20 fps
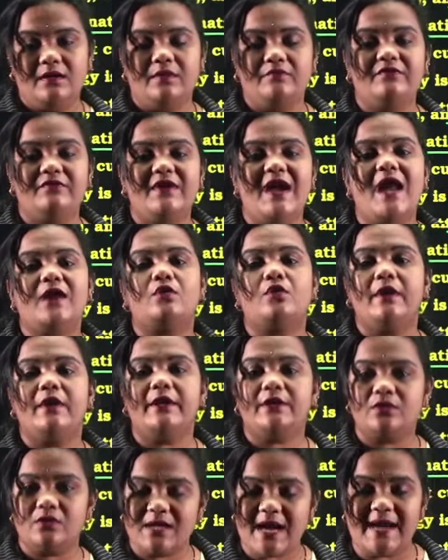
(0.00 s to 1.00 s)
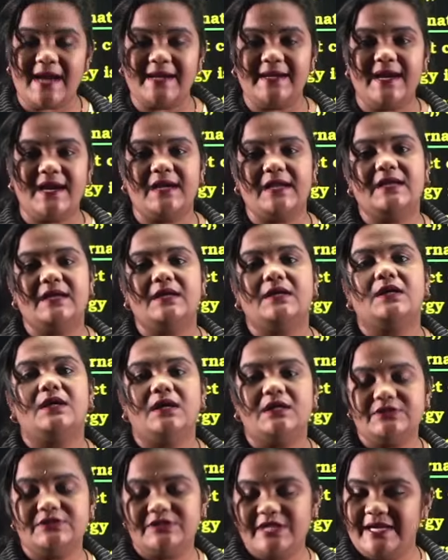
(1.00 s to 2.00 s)
We are going to conduct
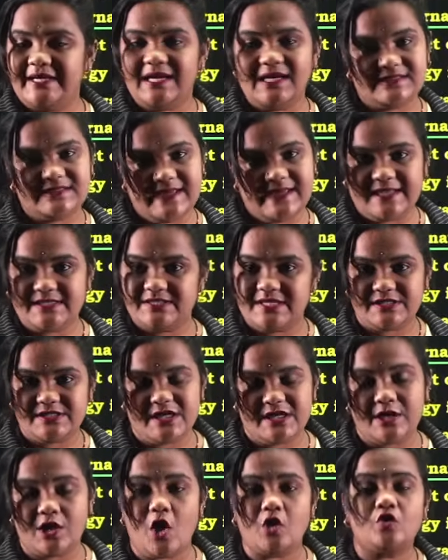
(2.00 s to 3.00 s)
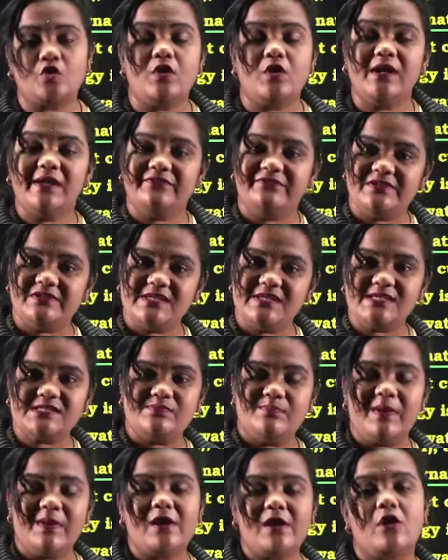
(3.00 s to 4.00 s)
general science session, not only physics
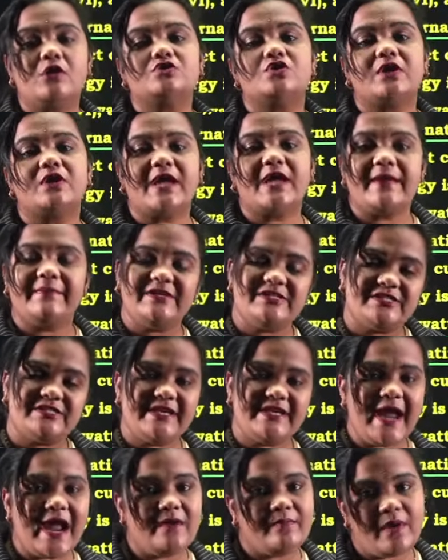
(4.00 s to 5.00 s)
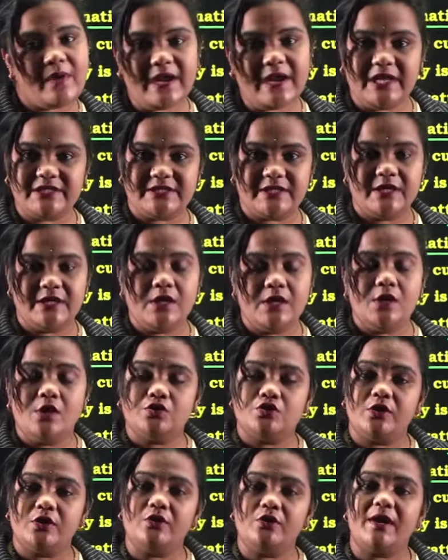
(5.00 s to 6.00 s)
but also chemistry and biology.
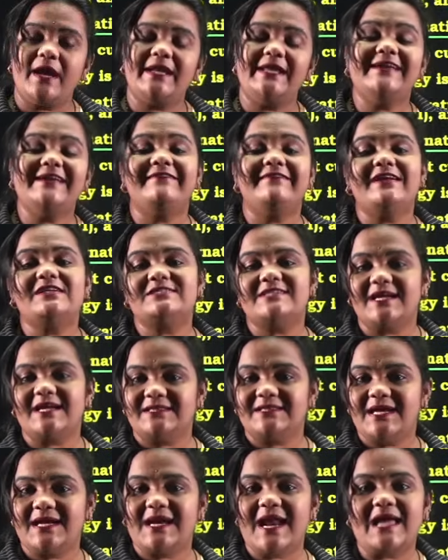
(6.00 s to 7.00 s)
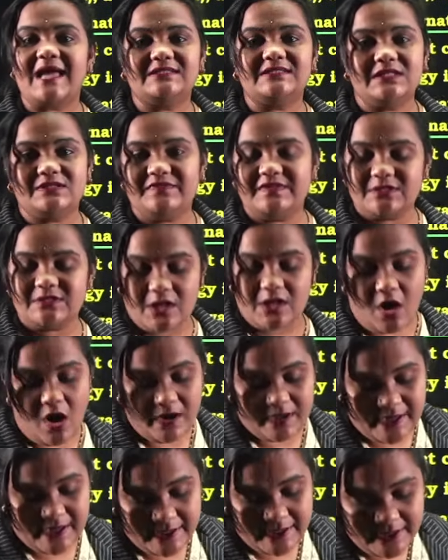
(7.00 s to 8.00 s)
So you can even check the classes which are
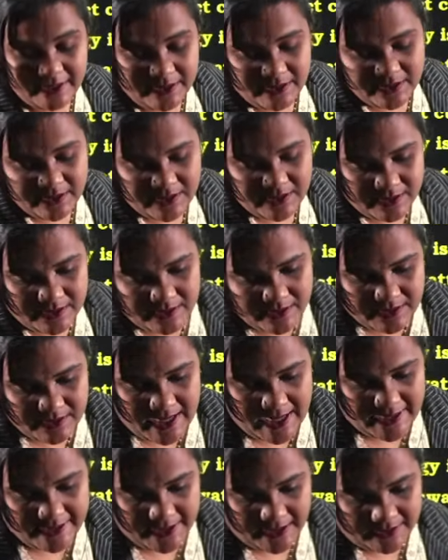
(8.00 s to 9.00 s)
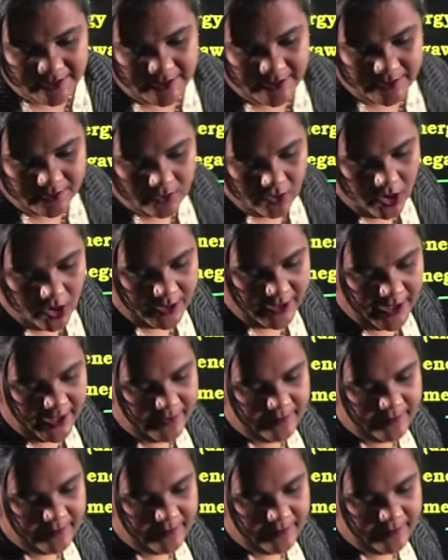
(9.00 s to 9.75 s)
already conducted. Okay.